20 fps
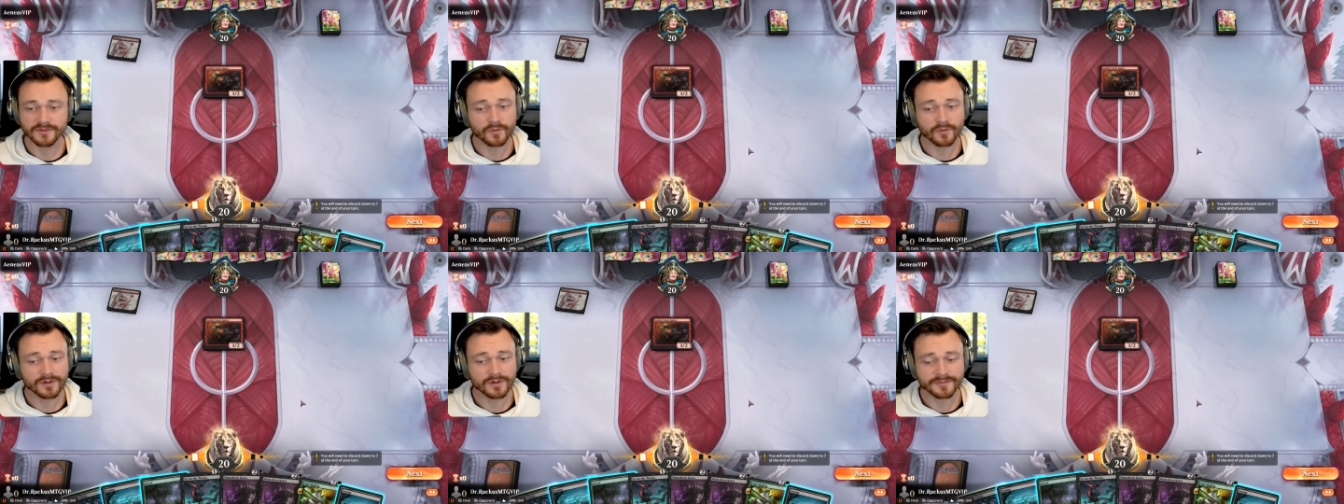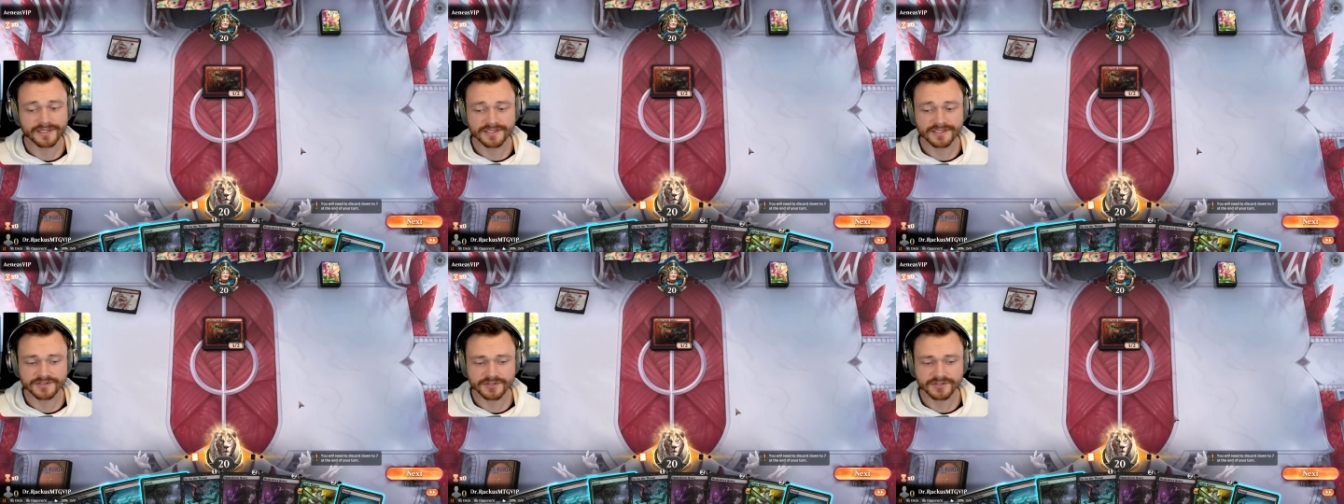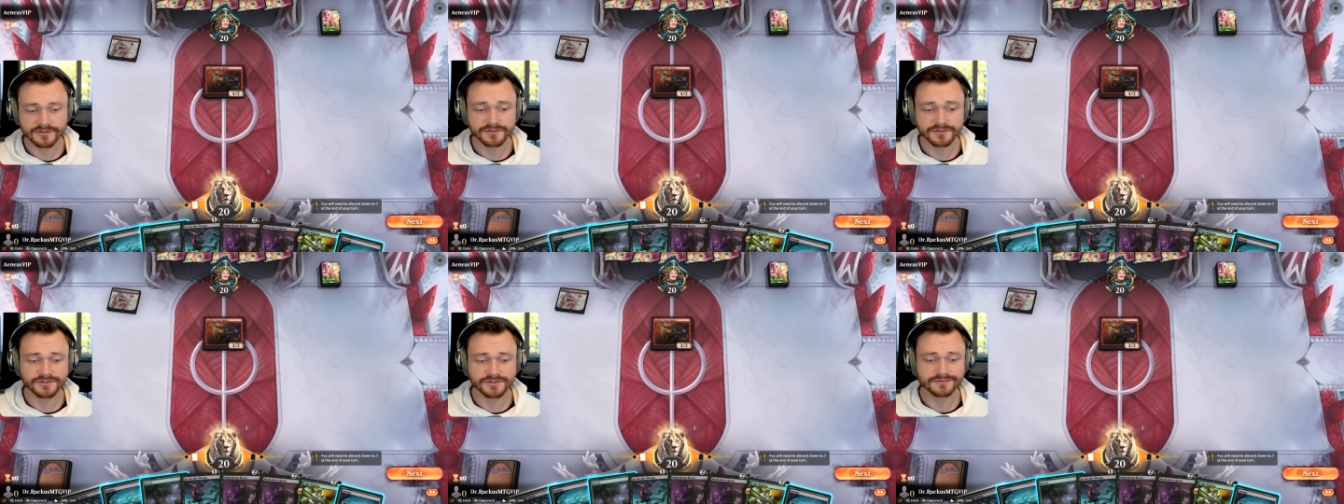1 mana
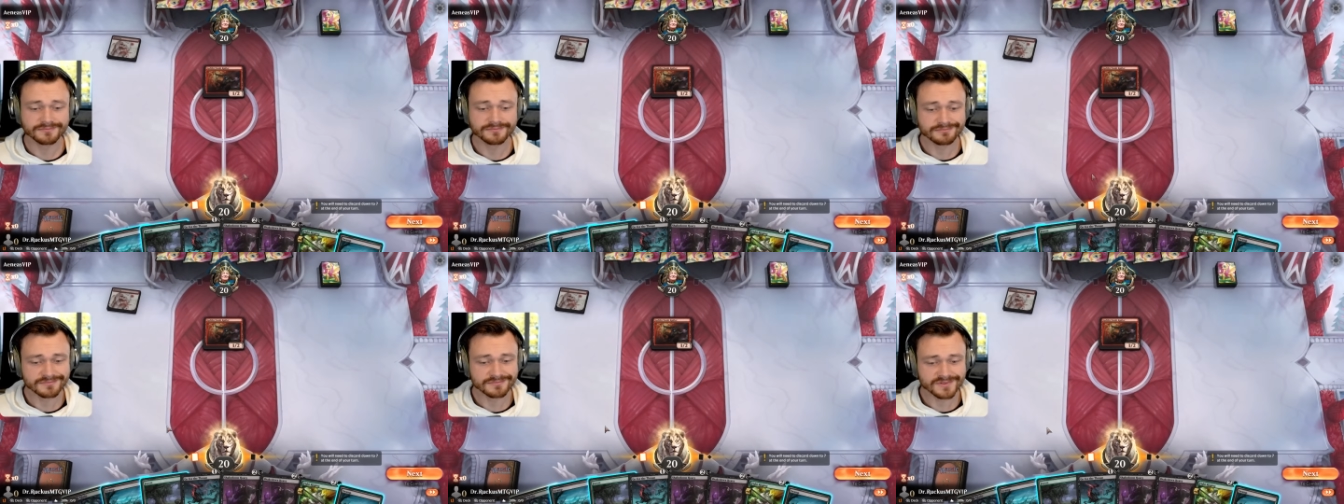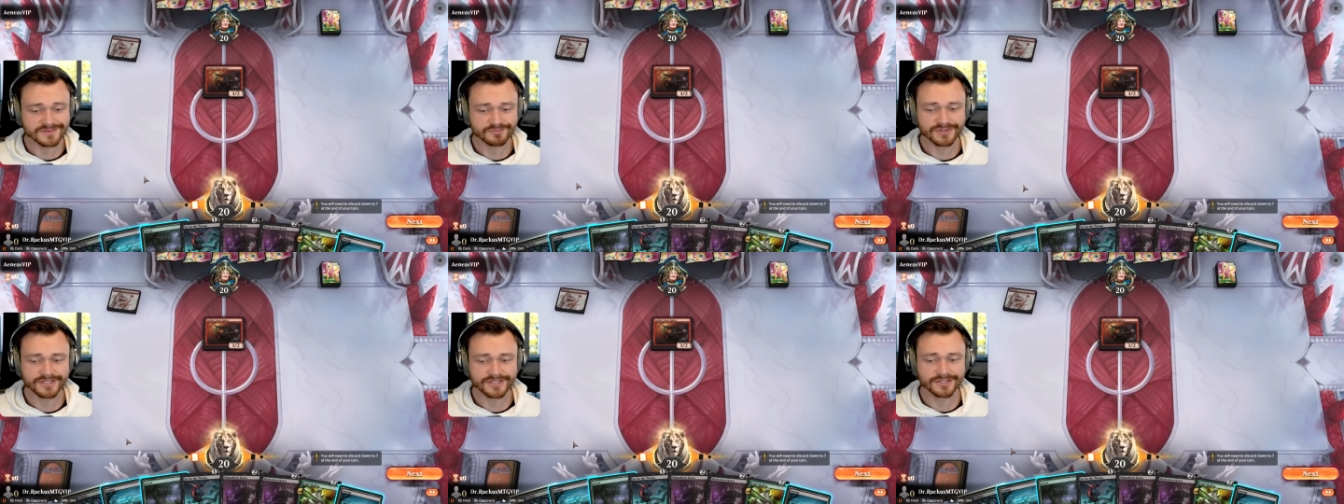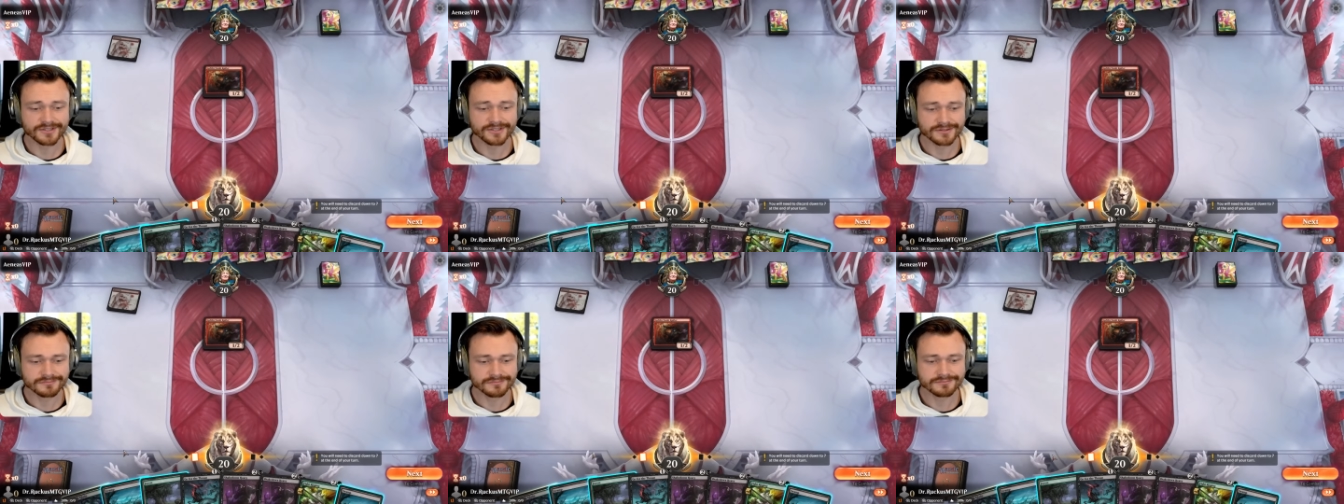2/2. It's pretty
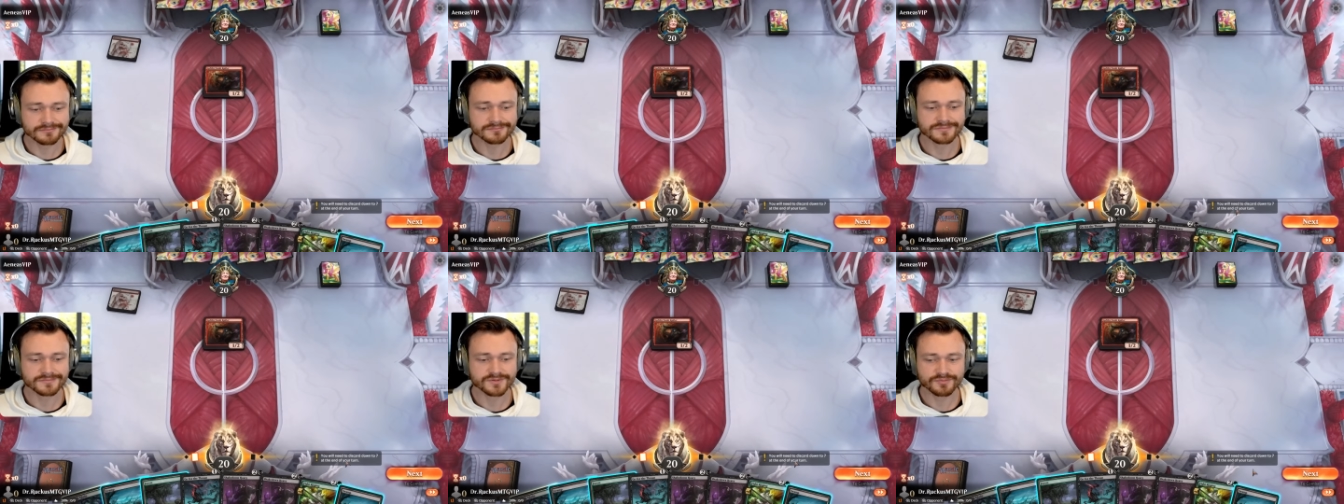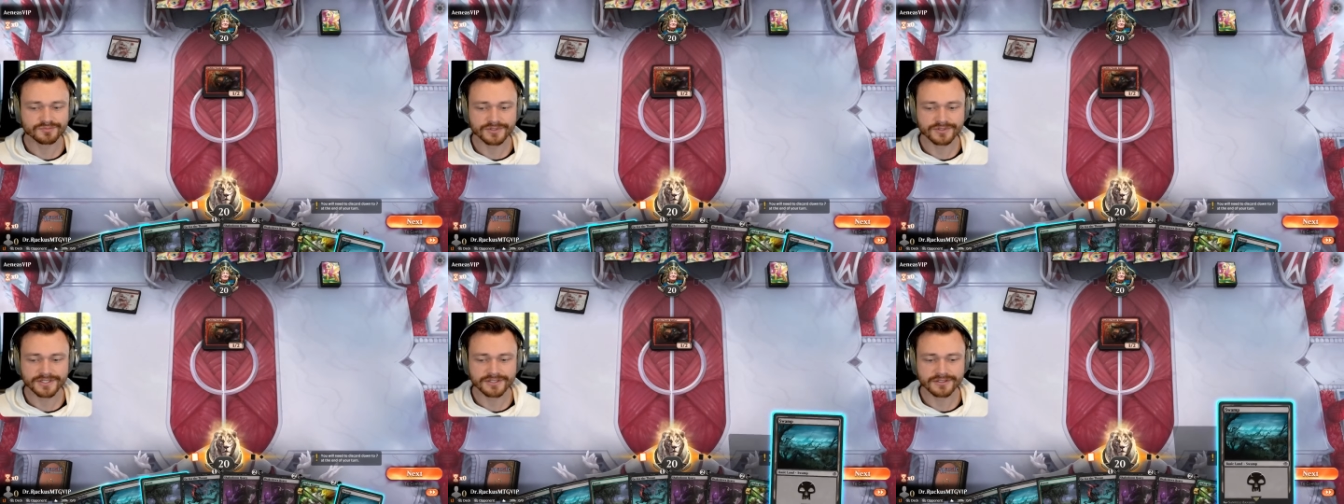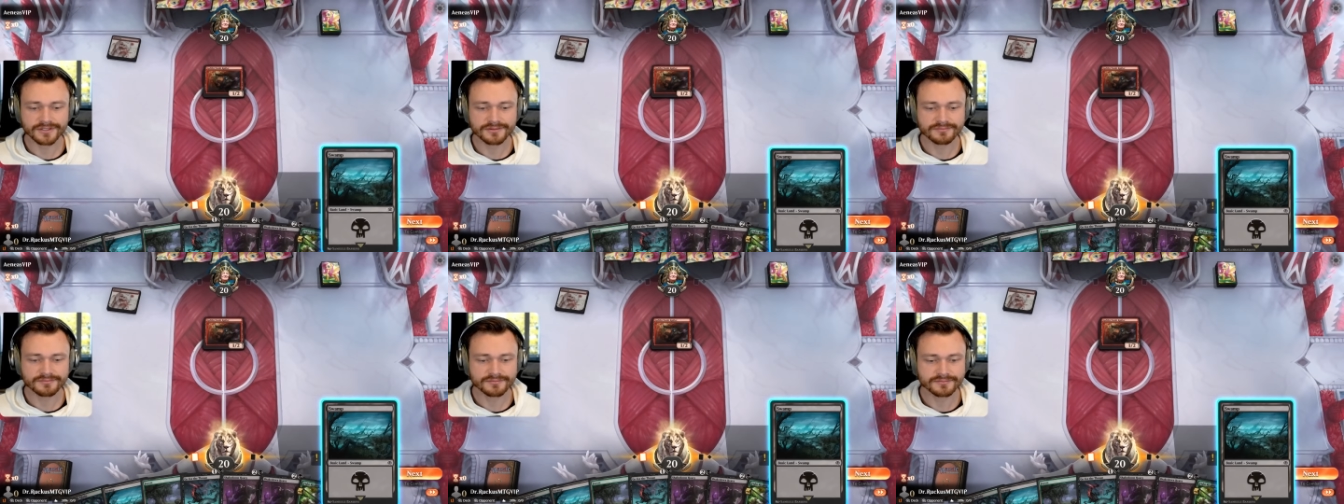good. It's pretty
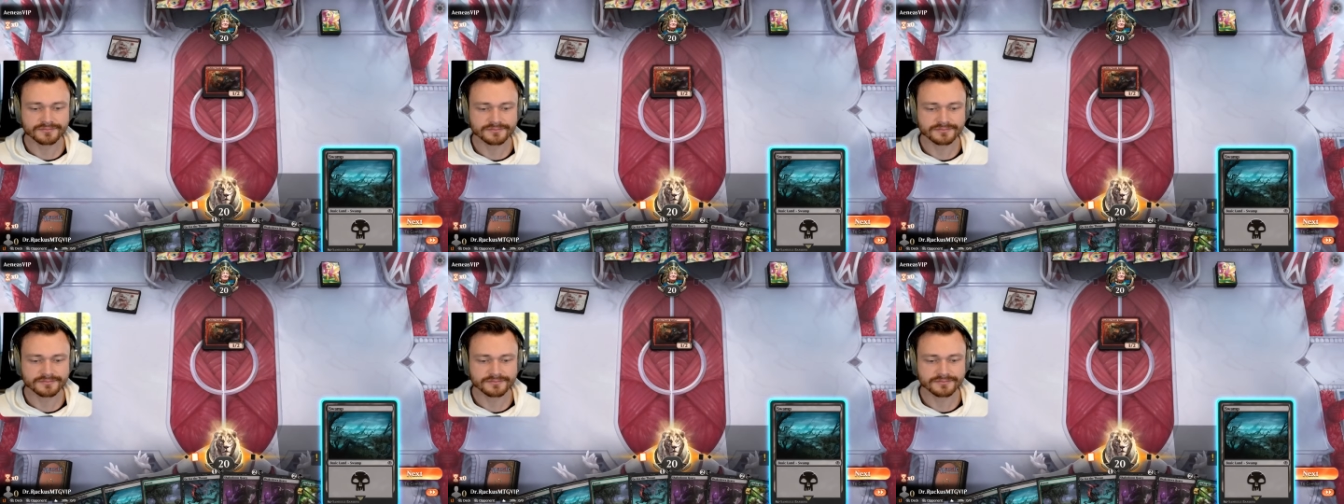good.